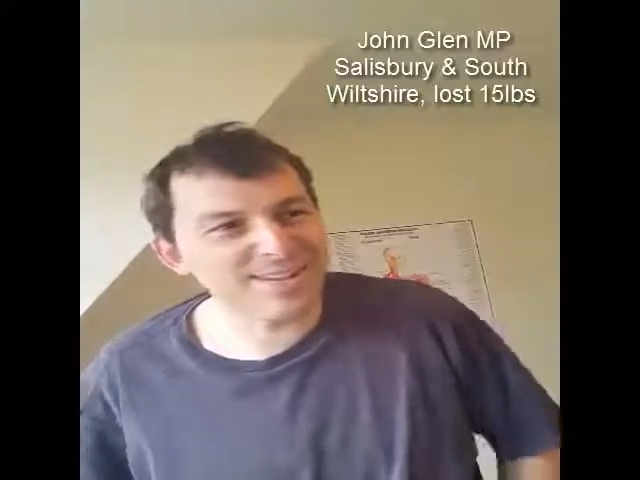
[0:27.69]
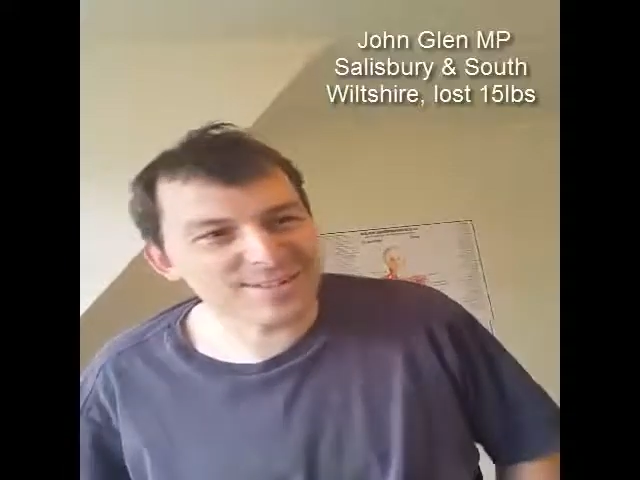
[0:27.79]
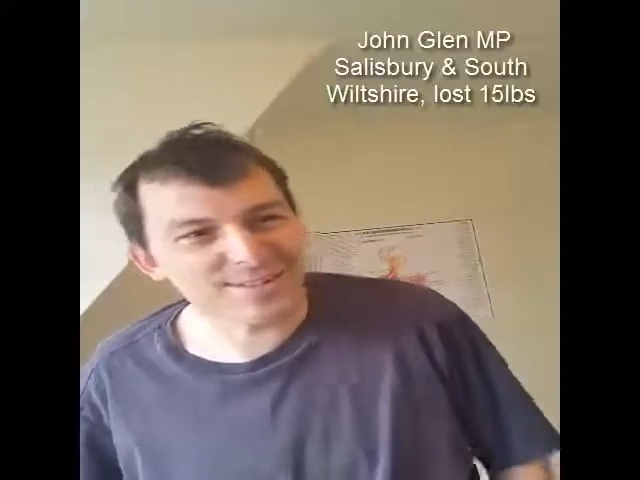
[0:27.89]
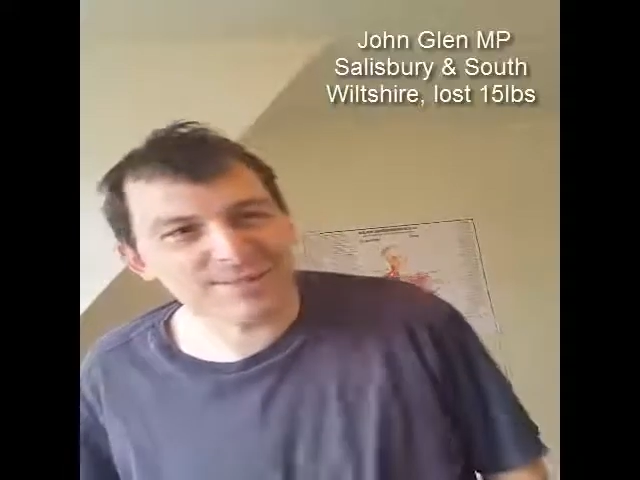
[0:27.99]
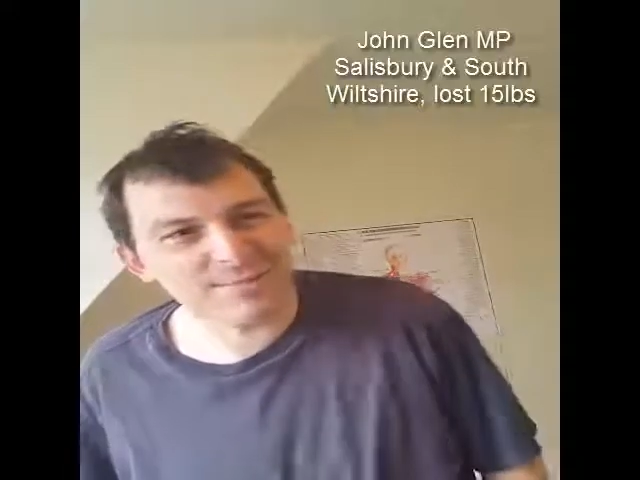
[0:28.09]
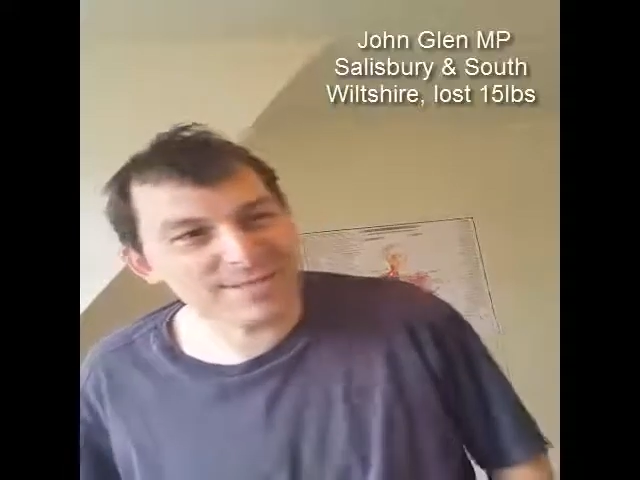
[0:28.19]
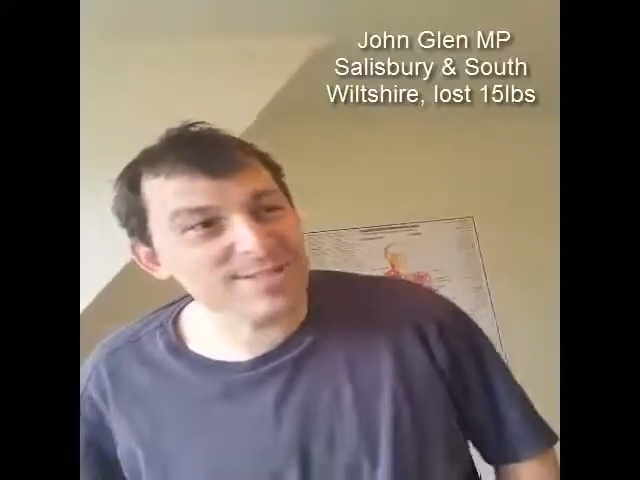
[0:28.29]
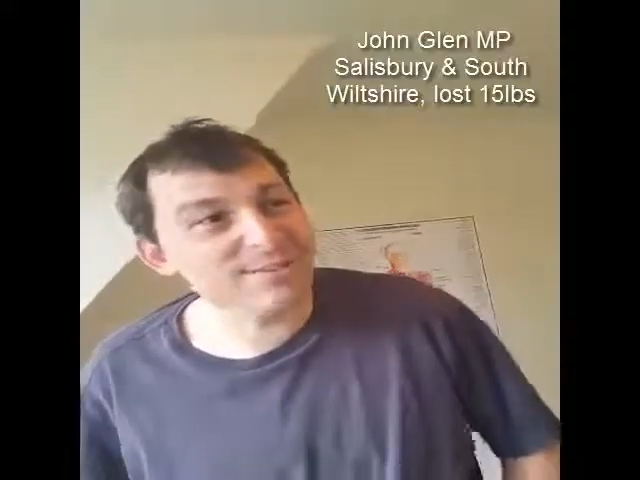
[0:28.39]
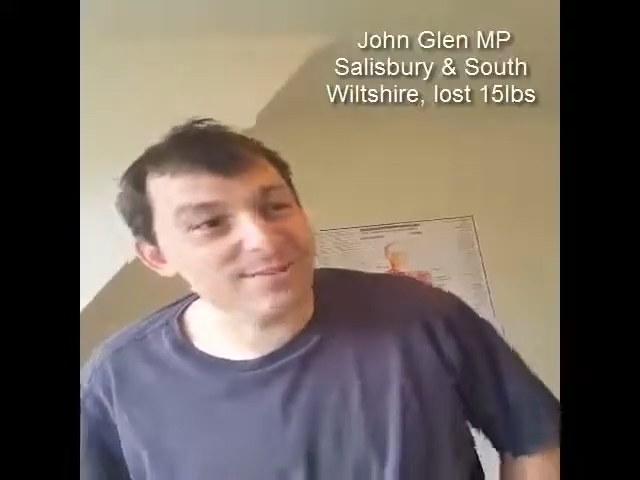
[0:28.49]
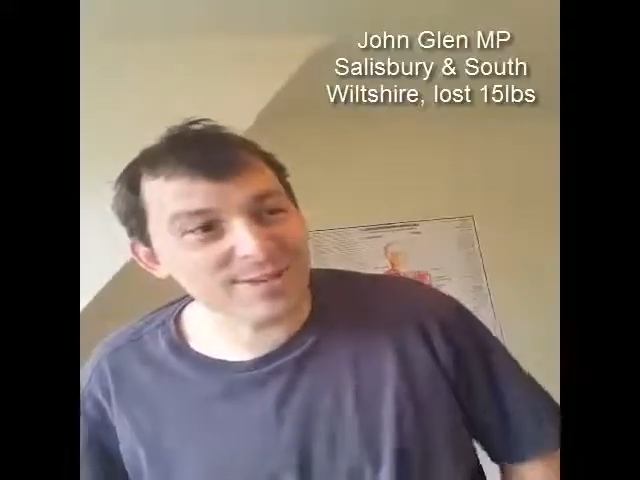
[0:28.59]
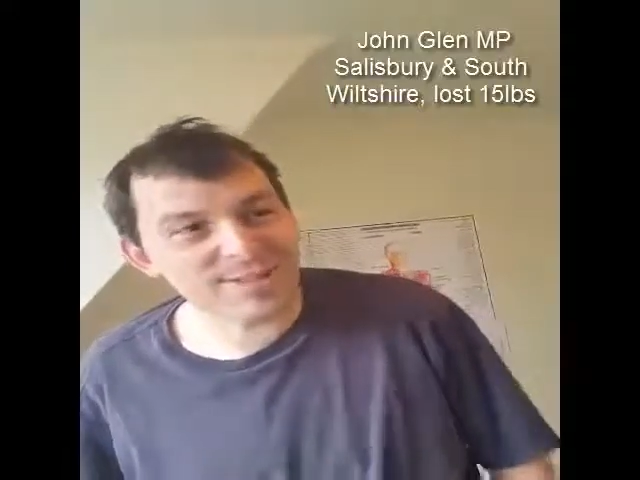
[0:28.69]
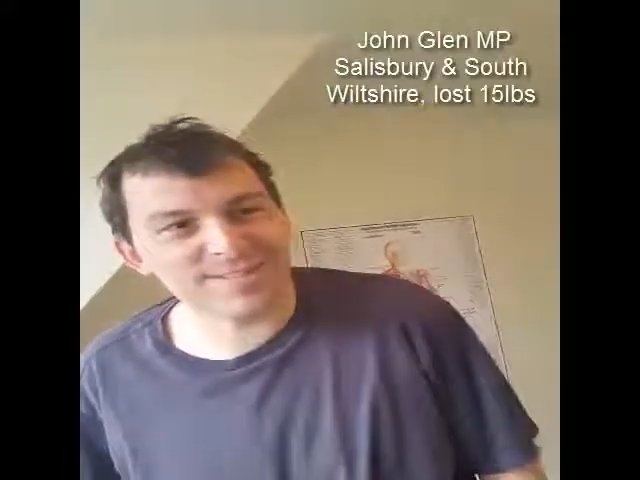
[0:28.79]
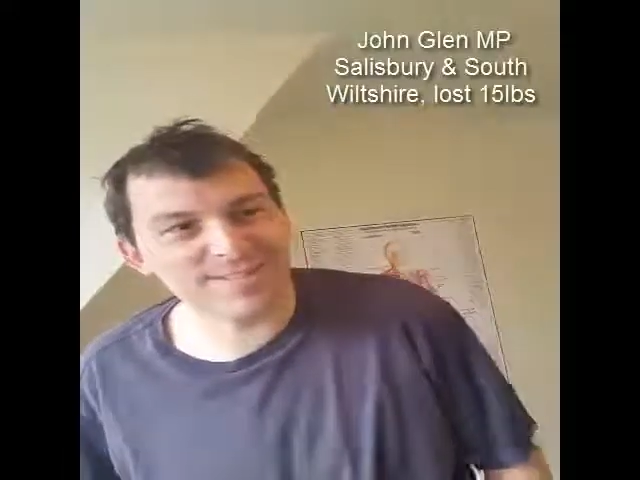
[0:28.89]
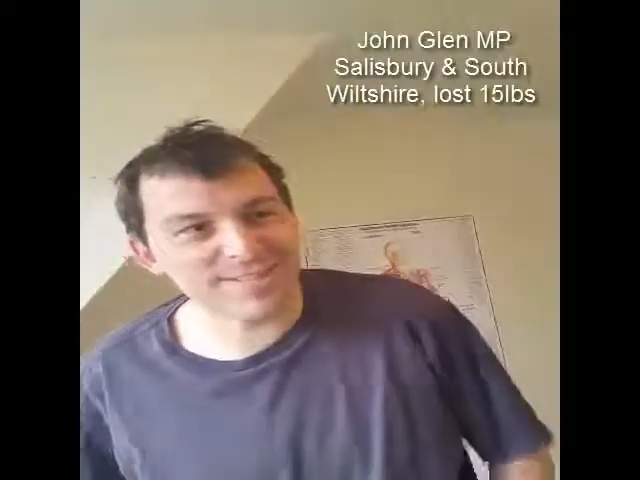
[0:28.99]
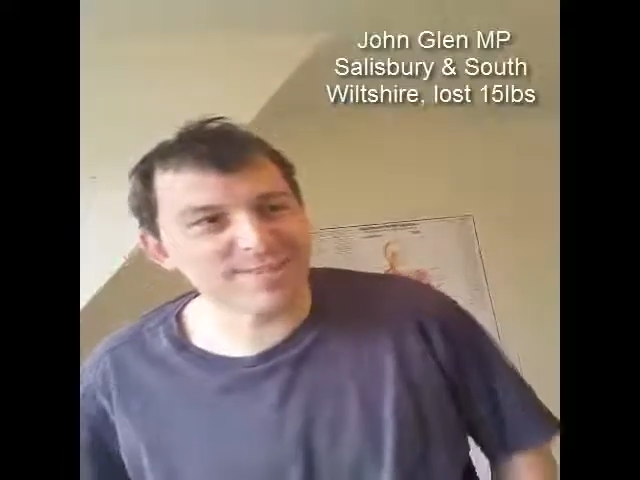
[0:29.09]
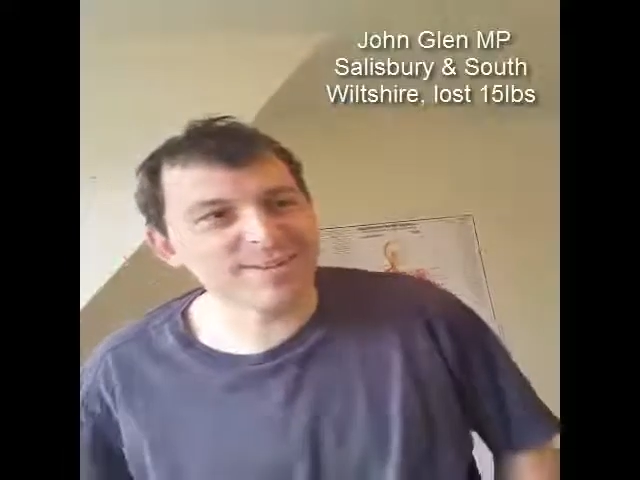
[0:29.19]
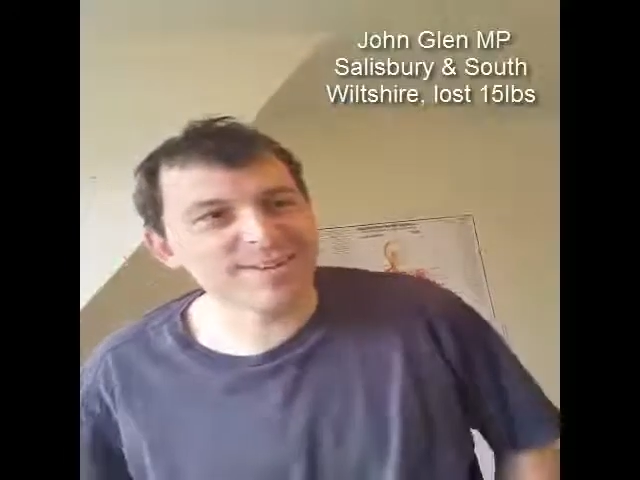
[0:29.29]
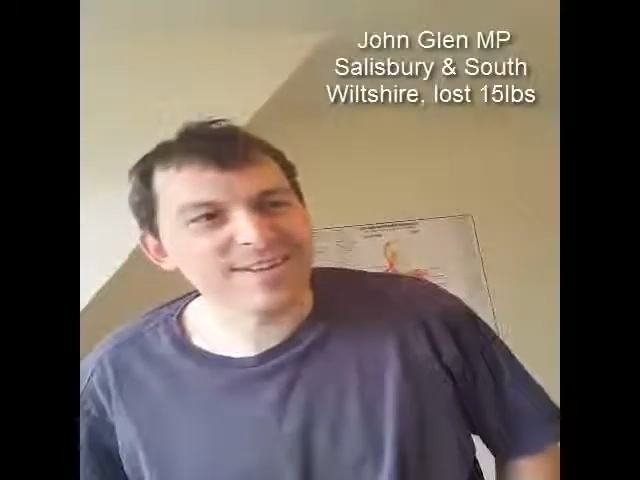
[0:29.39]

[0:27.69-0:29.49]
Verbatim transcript: I could look at myself first. So